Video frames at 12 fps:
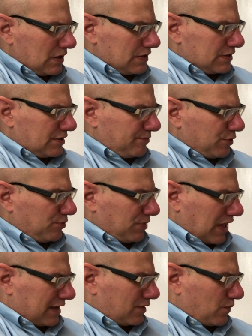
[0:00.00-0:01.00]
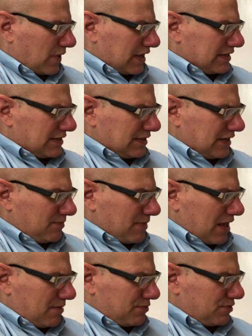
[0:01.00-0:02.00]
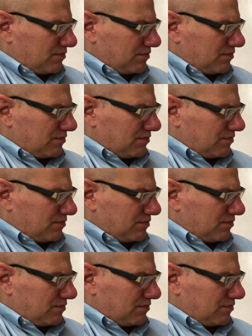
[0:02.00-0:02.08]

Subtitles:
A simple black and white city map.